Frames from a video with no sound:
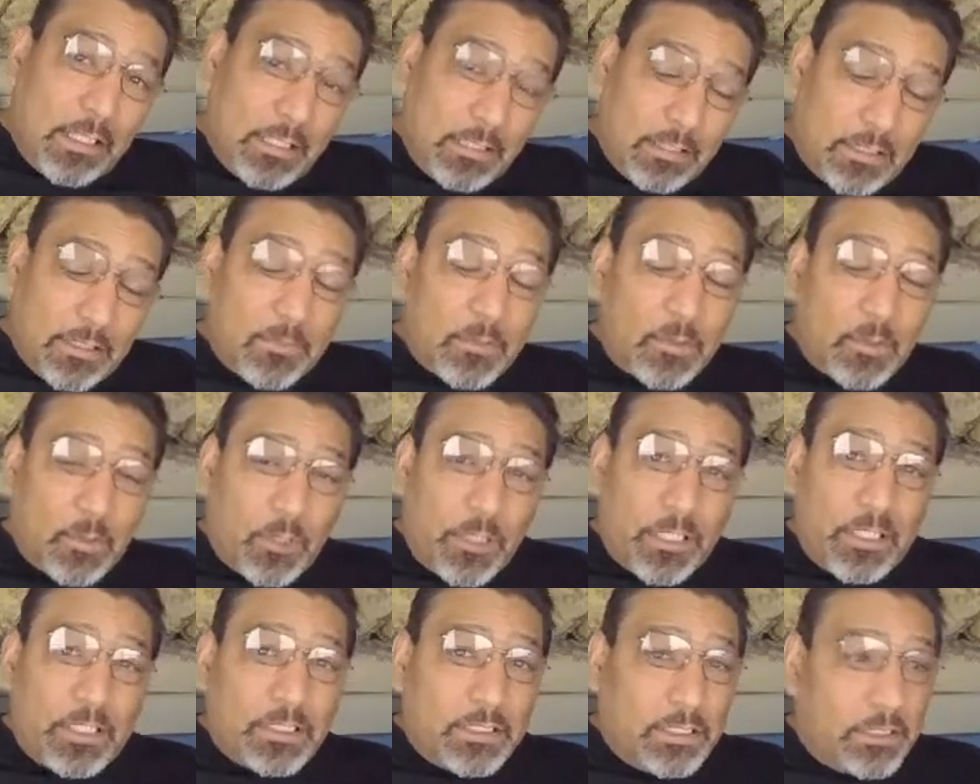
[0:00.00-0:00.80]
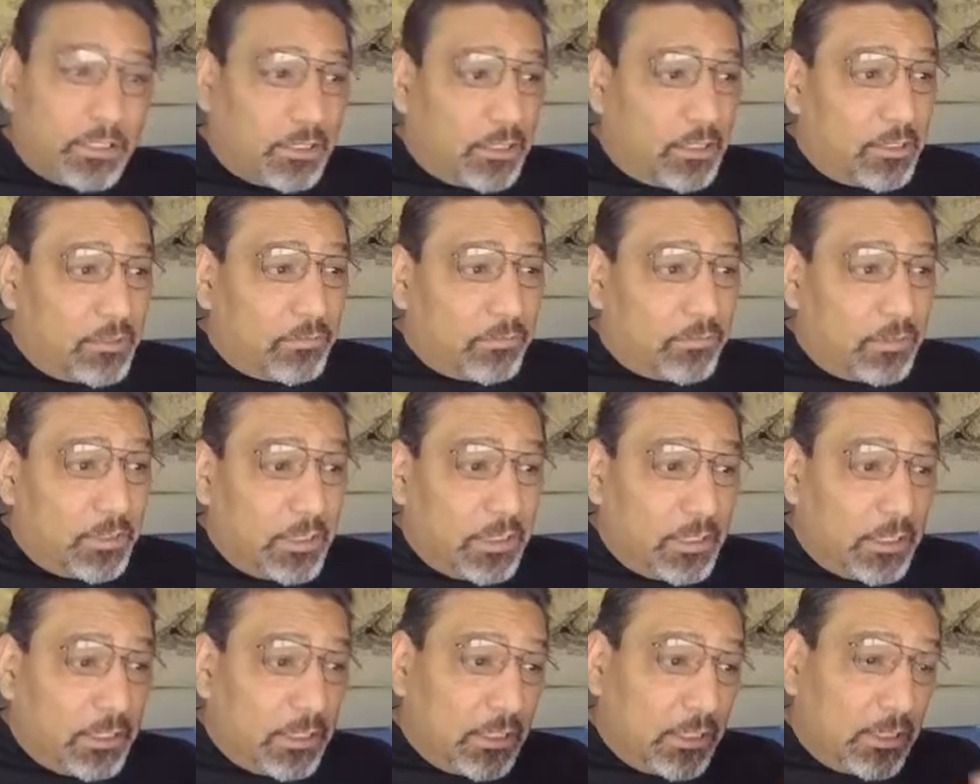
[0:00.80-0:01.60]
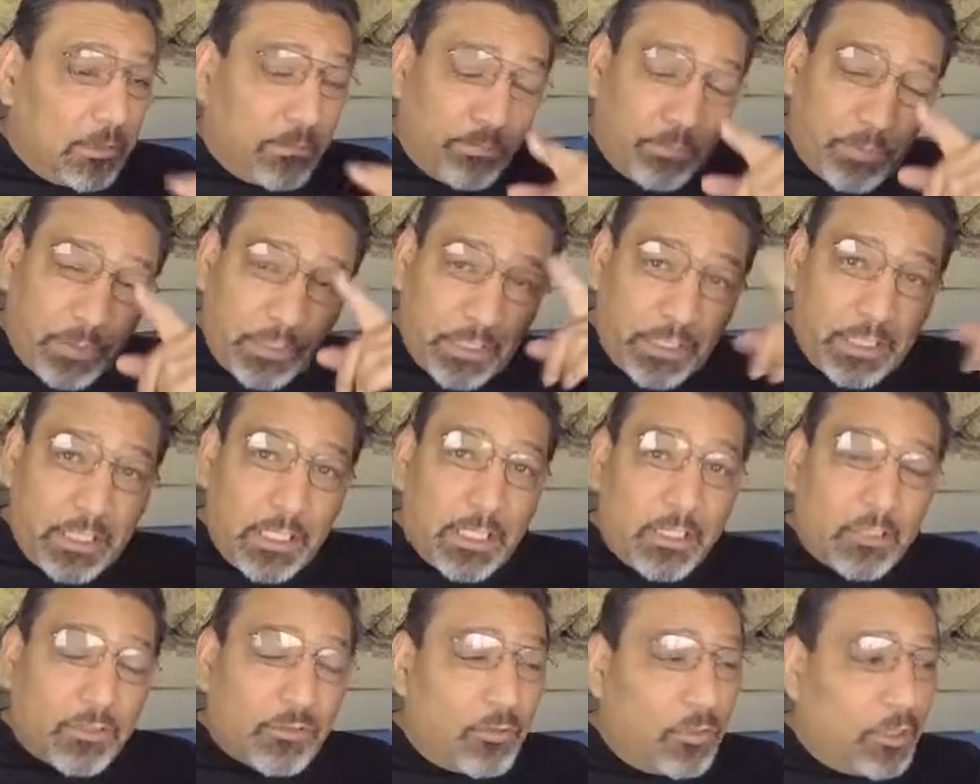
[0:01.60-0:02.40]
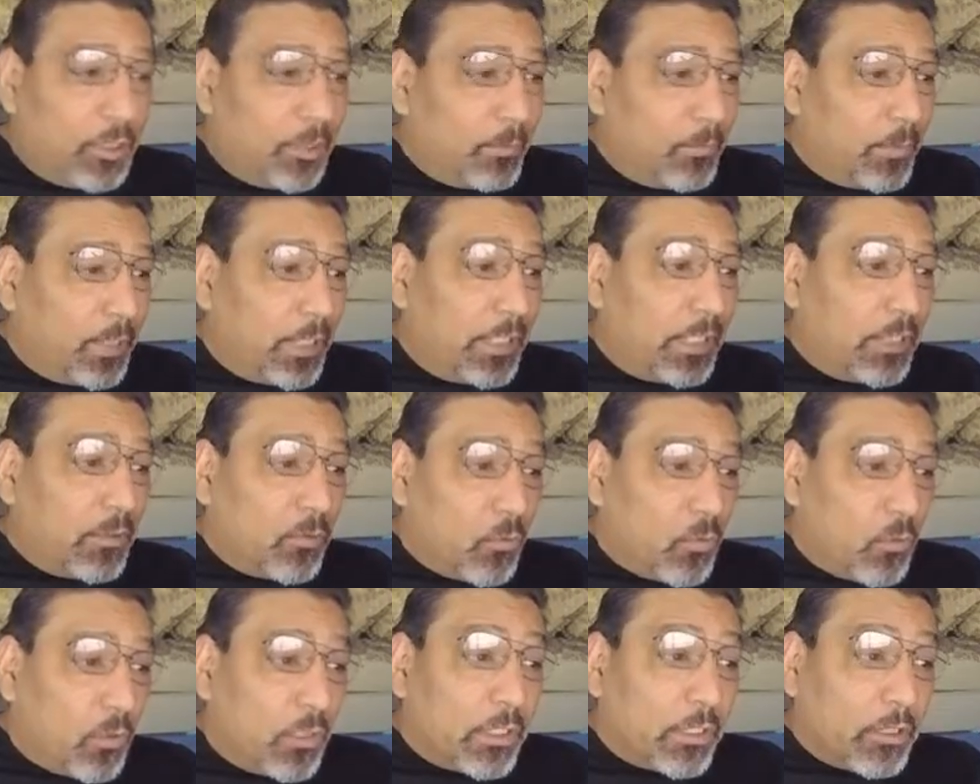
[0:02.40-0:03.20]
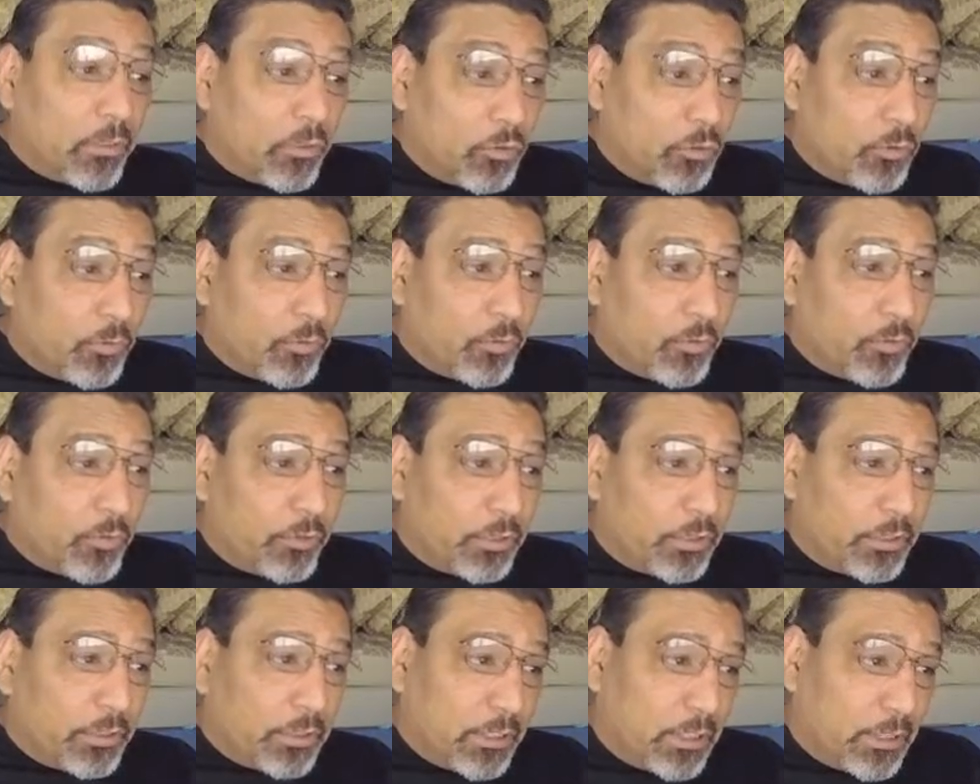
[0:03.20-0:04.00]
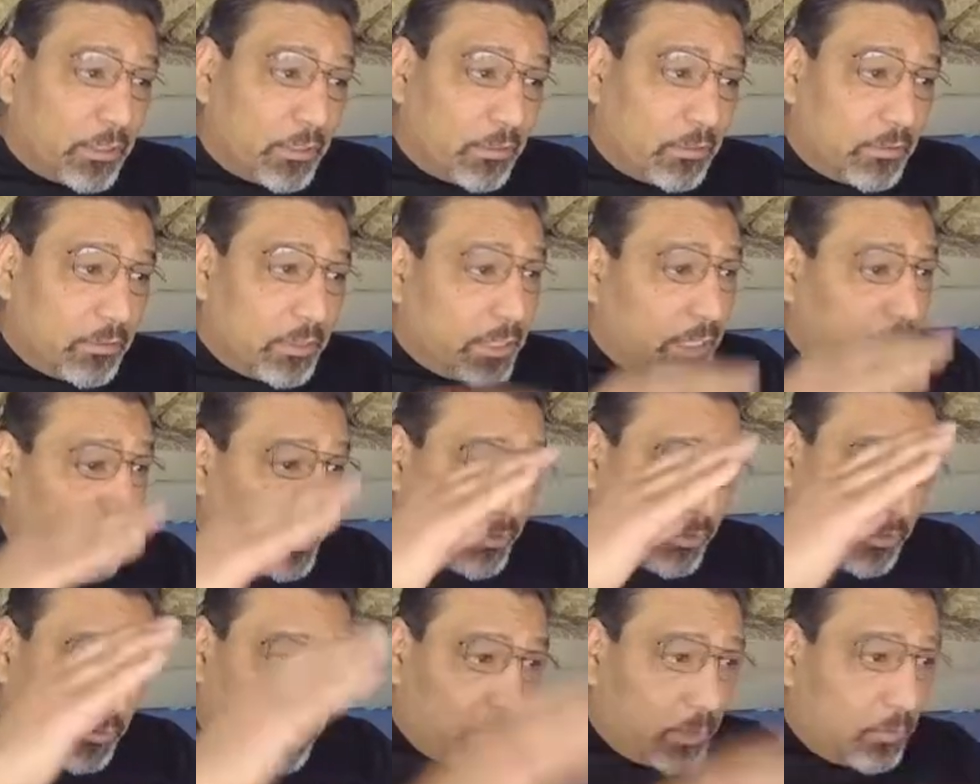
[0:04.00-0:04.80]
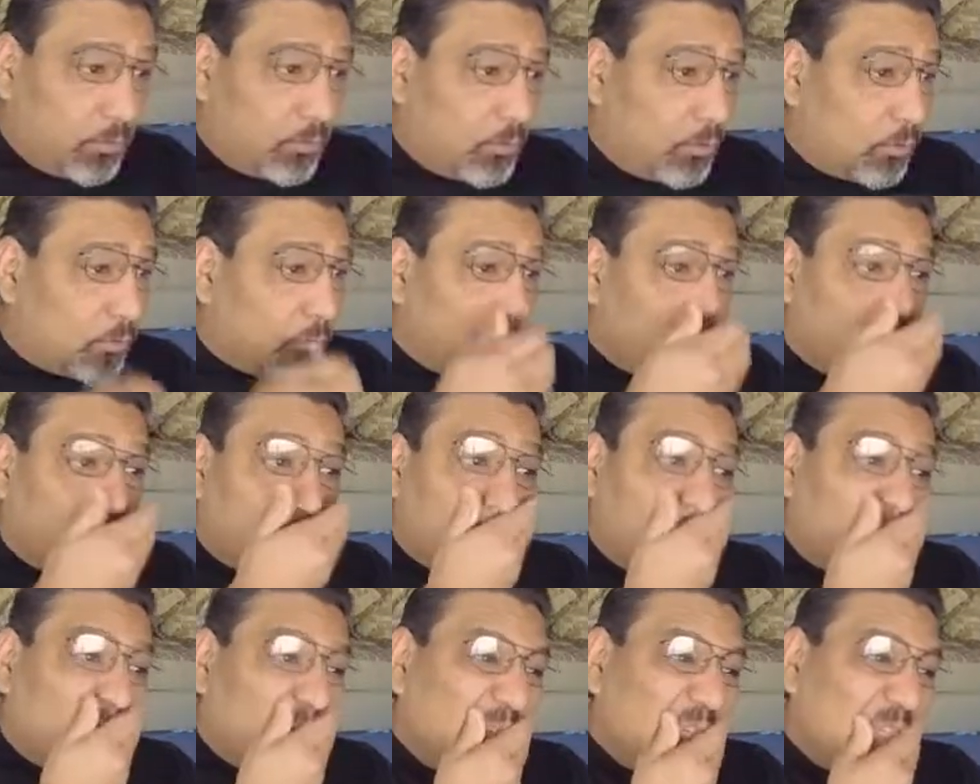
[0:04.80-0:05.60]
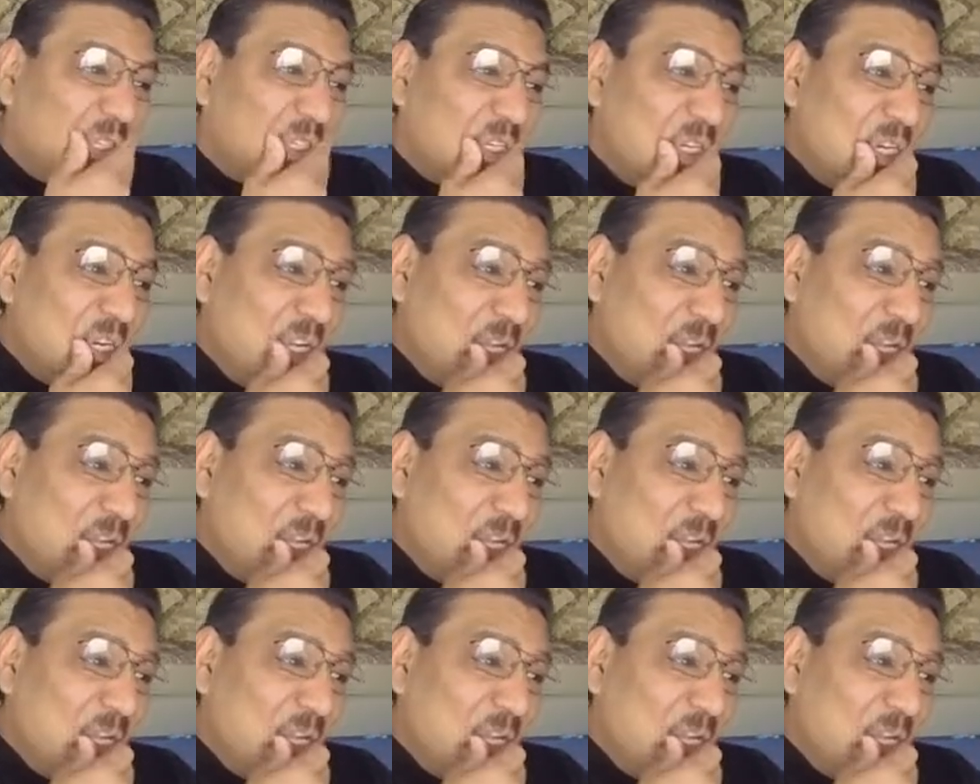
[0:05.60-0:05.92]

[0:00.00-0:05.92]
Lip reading: some crazy stuff, but he actually made one good point, and he wrote quite a bit,